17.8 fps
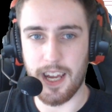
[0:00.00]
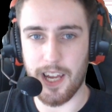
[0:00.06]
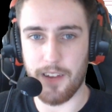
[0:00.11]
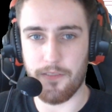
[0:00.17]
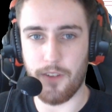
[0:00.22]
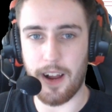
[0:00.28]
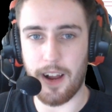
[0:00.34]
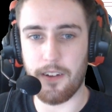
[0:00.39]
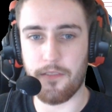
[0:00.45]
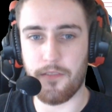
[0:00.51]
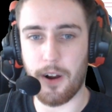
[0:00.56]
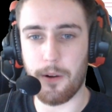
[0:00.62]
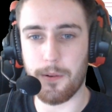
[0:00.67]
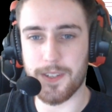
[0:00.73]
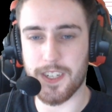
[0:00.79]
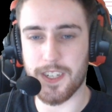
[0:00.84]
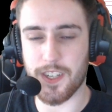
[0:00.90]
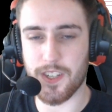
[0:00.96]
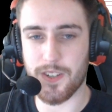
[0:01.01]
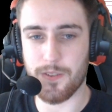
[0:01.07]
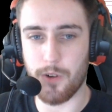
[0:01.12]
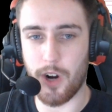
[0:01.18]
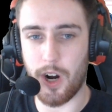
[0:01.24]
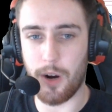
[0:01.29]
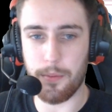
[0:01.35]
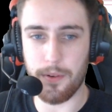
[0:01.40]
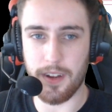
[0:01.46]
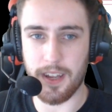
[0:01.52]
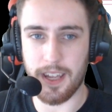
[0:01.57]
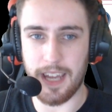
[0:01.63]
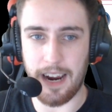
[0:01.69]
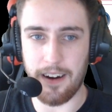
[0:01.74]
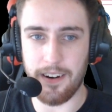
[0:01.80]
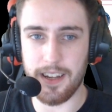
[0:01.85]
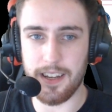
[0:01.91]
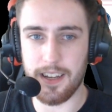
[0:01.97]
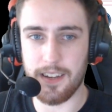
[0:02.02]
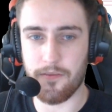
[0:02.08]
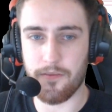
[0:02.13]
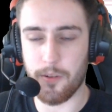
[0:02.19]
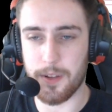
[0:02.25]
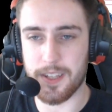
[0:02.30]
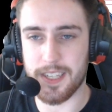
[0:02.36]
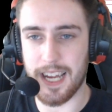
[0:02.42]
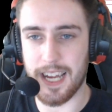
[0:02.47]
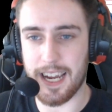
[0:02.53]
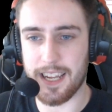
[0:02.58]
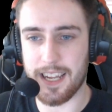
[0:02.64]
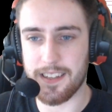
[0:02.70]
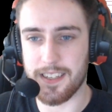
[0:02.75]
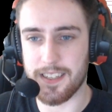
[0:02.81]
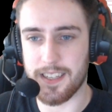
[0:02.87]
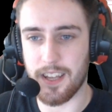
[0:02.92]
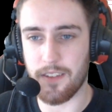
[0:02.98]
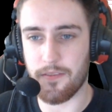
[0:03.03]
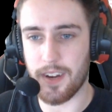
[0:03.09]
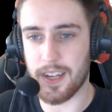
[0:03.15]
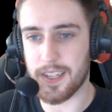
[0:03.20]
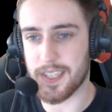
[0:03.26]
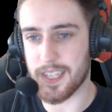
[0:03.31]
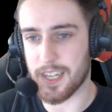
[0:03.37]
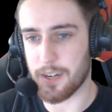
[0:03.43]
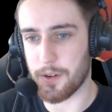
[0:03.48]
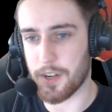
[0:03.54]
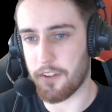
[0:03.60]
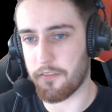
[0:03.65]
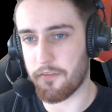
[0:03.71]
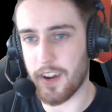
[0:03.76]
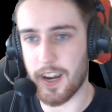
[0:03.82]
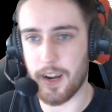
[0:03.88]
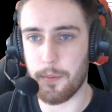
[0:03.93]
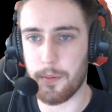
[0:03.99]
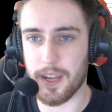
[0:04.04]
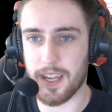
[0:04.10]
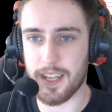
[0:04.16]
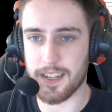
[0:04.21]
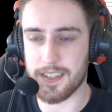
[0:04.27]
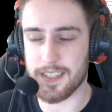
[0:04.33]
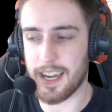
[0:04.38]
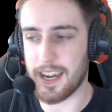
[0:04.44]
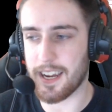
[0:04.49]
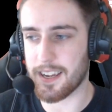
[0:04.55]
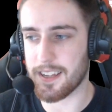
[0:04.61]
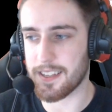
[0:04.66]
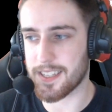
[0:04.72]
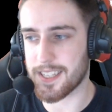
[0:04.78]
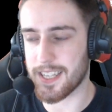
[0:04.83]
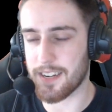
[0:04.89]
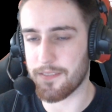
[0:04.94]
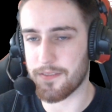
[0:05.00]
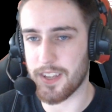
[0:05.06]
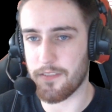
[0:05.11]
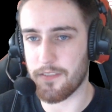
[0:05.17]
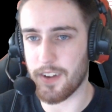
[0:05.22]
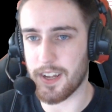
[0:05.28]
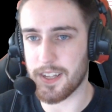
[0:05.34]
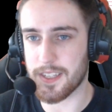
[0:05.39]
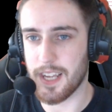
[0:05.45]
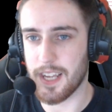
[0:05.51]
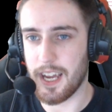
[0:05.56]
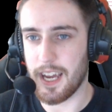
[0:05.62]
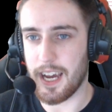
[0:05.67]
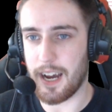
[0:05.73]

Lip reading: If I wanted to swap Garrett from attack into defense and I wanted Fairy Peak in attack instead of defense,